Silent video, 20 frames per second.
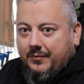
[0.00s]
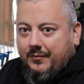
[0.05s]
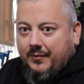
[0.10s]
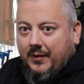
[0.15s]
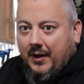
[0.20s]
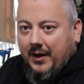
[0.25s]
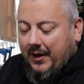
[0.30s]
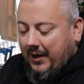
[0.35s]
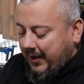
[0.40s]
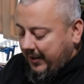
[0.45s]

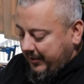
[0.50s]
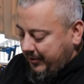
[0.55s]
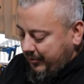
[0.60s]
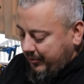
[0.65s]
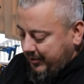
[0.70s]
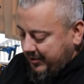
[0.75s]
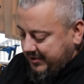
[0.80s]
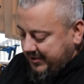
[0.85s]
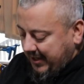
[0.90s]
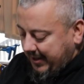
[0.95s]
I do
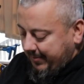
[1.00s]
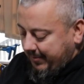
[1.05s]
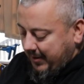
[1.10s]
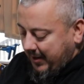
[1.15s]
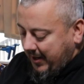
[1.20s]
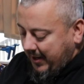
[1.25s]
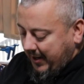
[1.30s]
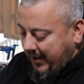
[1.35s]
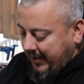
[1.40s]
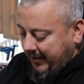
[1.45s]
the same
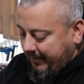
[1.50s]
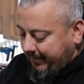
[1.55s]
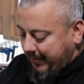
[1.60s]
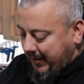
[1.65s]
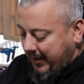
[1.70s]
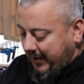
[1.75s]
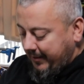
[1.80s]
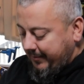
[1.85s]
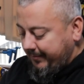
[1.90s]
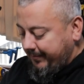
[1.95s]
knot at the
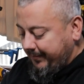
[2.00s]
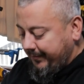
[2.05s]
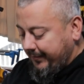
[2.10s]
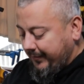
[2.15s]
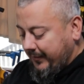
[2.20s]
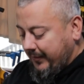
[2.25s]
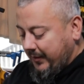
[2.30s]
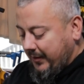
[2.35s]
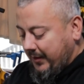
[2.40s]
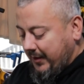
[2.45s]
bottom
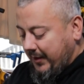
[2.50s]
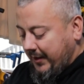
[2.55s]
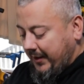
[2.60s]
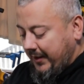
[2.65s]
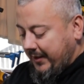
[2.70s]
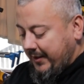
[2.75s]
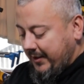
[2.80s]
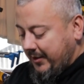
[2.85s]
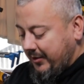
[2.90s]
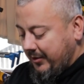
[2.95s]

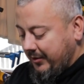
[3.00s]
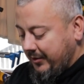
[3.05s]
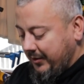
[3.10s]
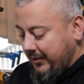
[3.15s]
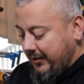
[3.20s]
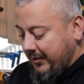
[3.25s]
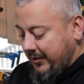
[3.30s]
here,